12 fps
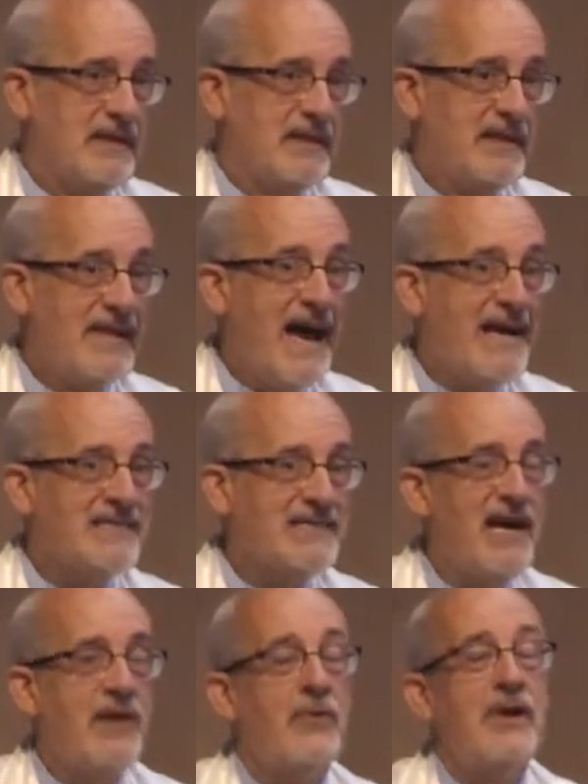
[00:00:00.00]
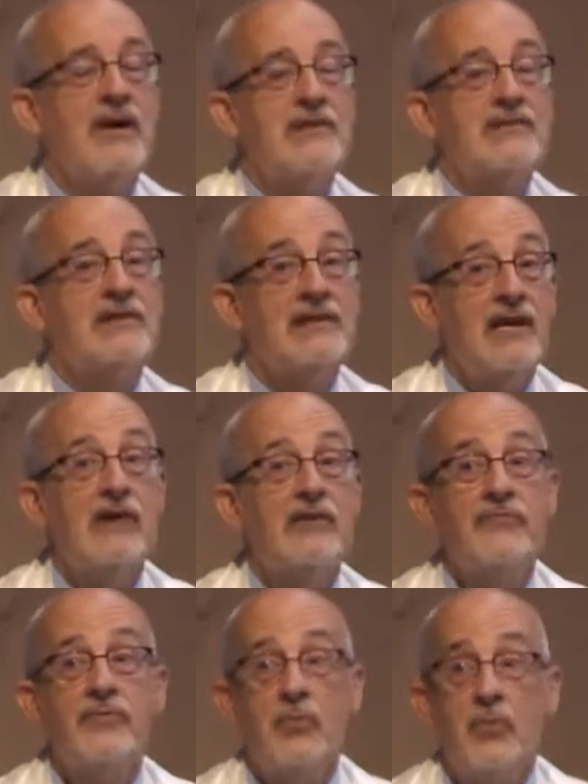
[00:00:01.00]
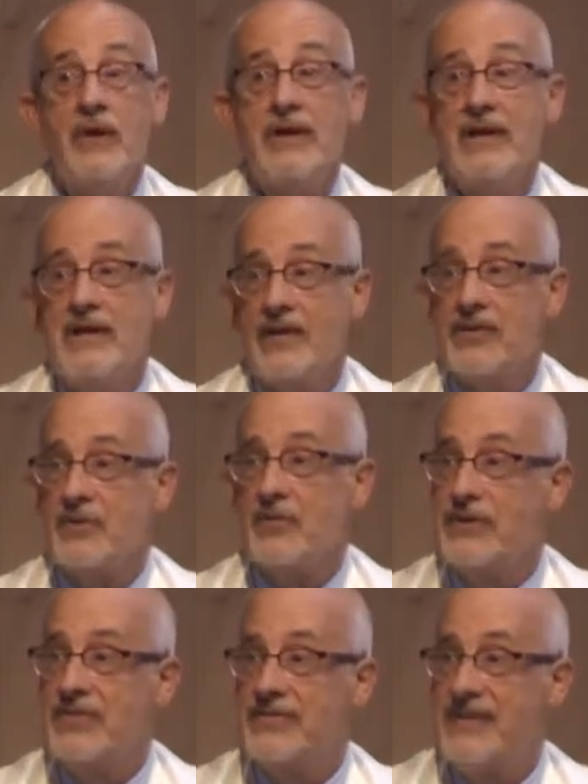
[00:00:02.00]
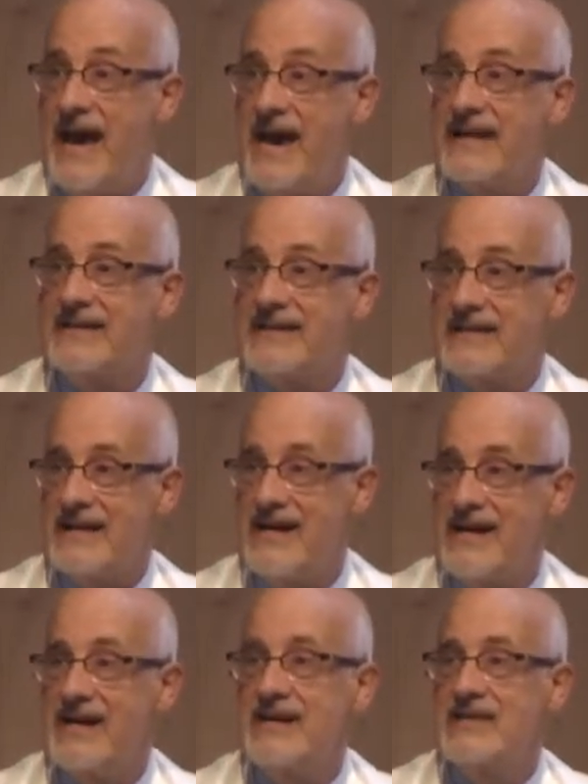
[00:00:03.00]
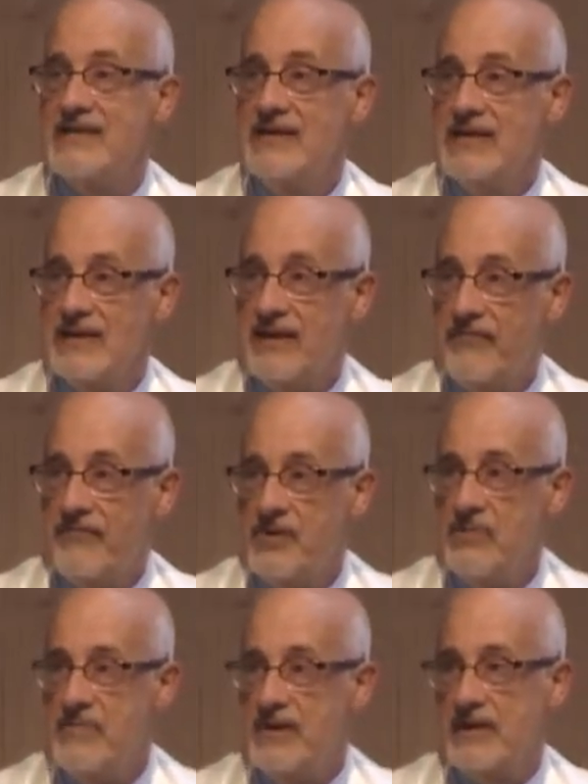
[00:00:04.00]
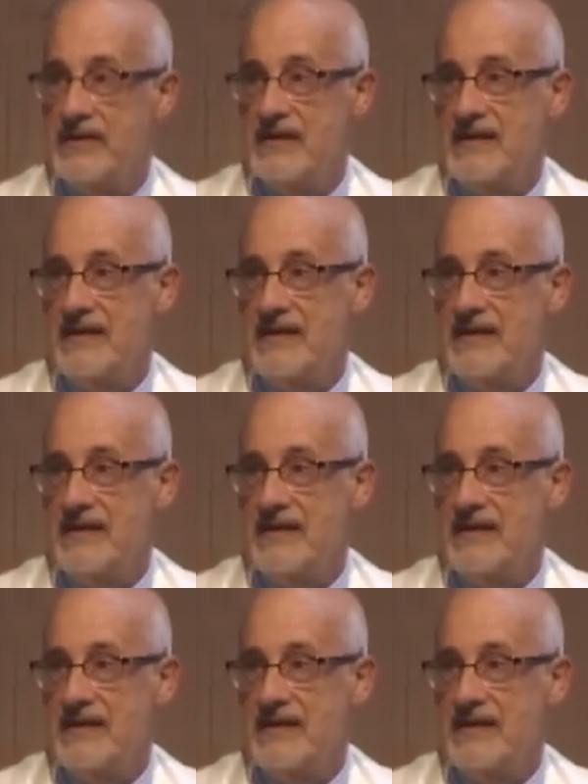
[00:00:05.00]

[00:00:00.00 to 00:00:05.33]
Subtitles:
That's how we are to love one another, with that kind of humility,